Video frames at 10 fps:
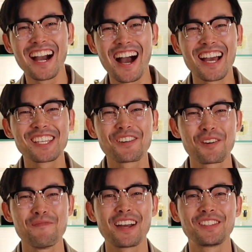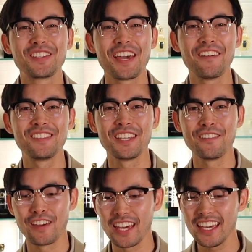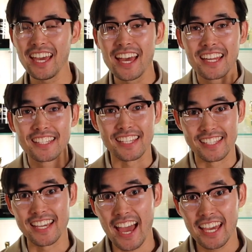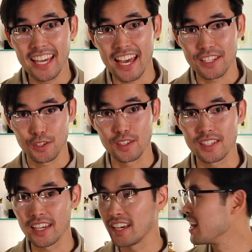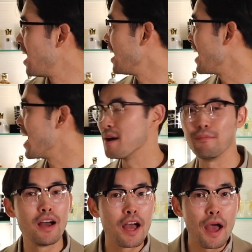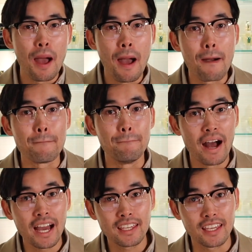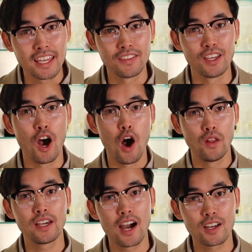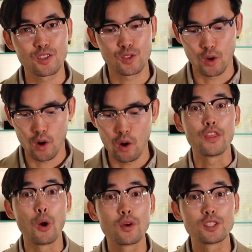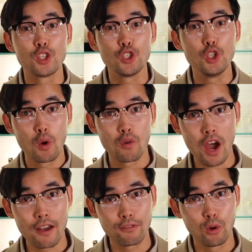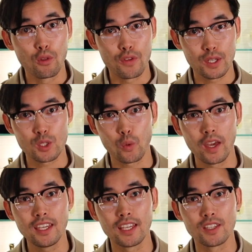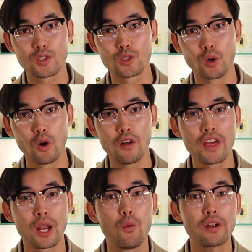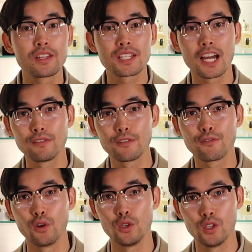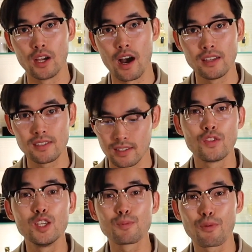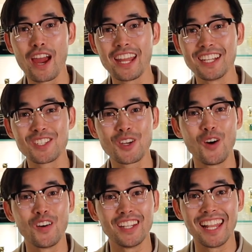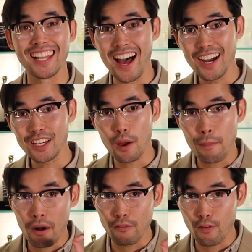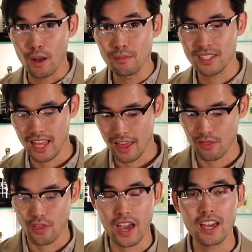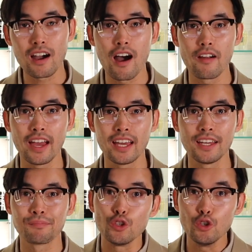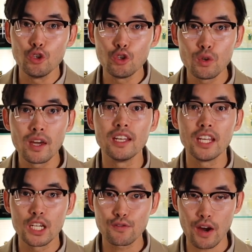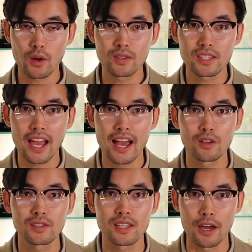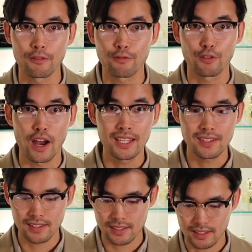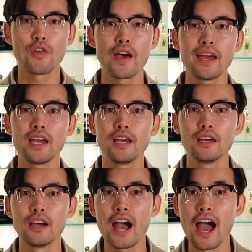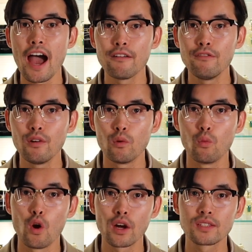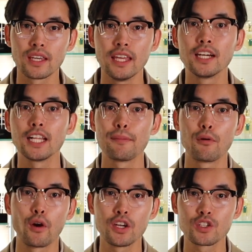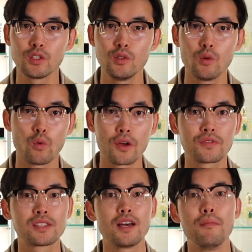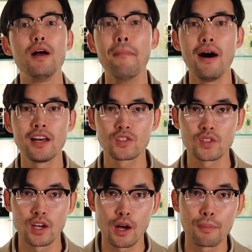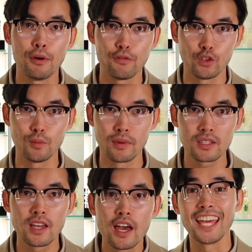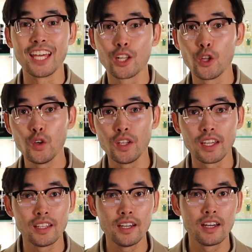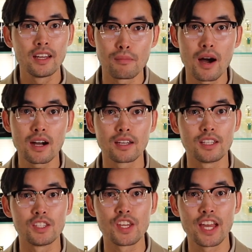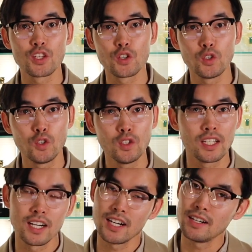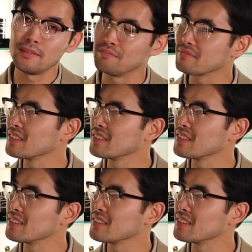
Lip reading: guys, welcome back to Kev TV. Today, as you can see, I am back in the Oligarch store. There was a new arrival this week in store that I wanted to cover for you guys. This brand is called L'Arc Parfums and they are a new niche fragrance house out of France. They have worked in collaboration with some master perfumers, including Marc Daniel, I